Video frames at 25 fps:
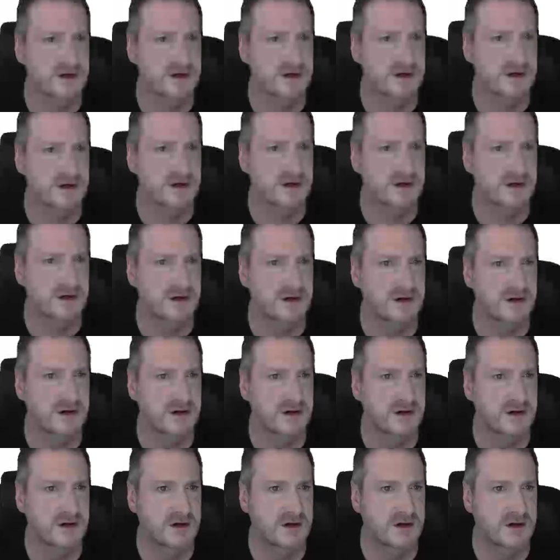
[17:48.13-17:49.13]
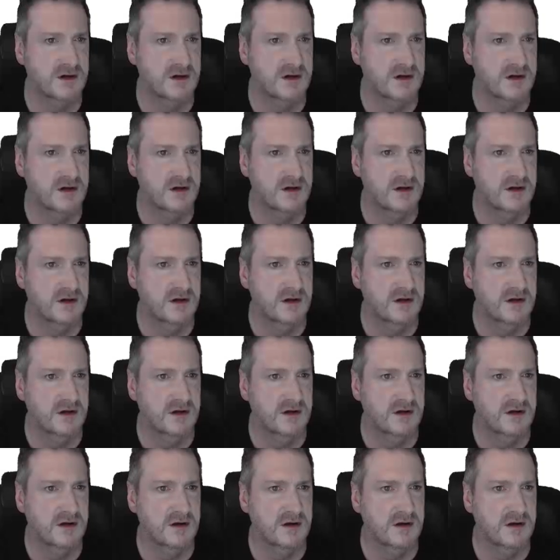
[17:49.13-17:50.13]

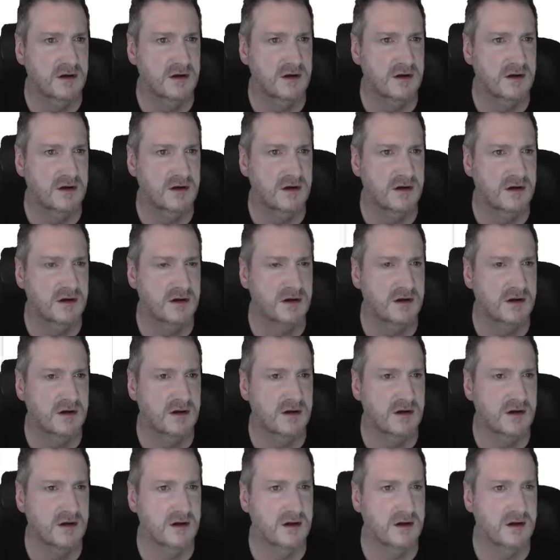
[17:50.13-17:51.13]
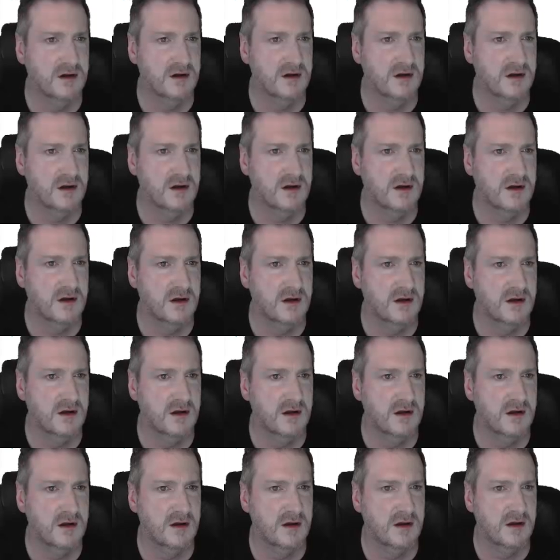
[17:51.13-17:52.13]

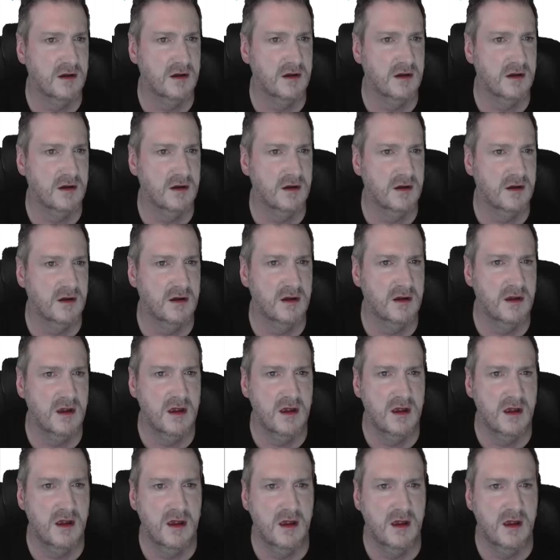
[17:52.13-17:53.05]
No one is speaking in this clip.